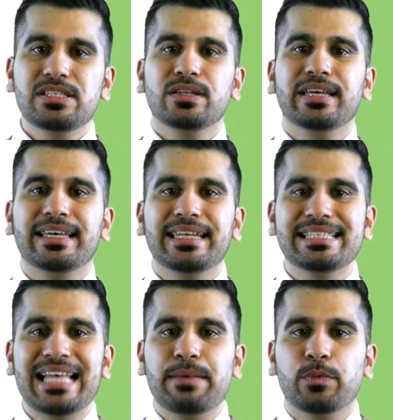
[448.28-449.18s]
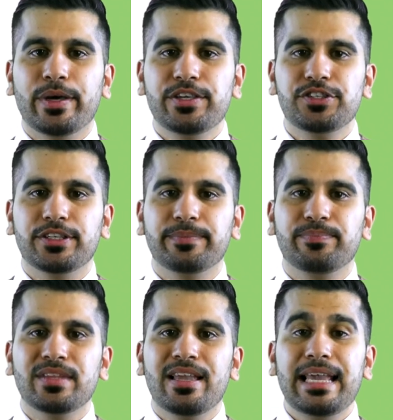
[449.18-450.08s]
Let's look at an exam
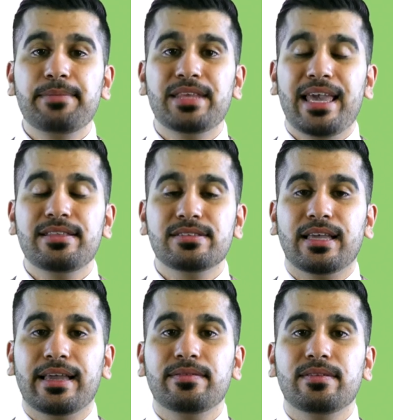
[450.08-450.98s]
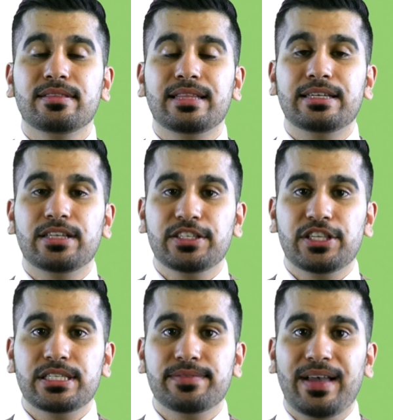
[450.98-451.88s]
question. Name the enzyme that
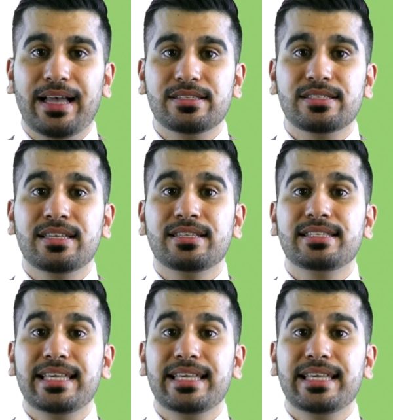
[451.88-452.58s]
digests fats.